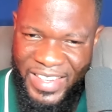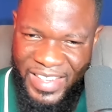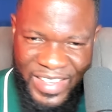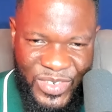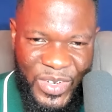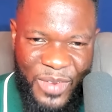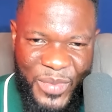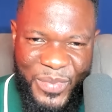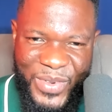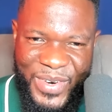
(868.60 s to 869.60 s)
it's gonna be
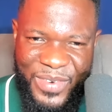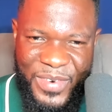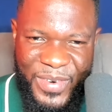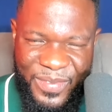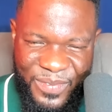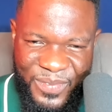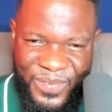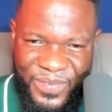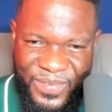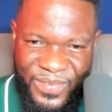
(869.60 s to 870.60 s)
beautiful.
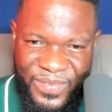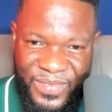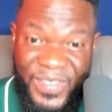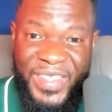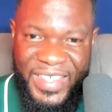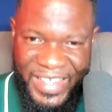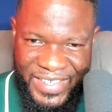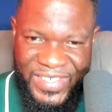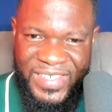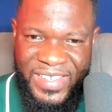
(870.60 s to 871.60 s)

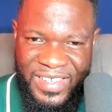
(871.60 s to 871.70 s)
Yes,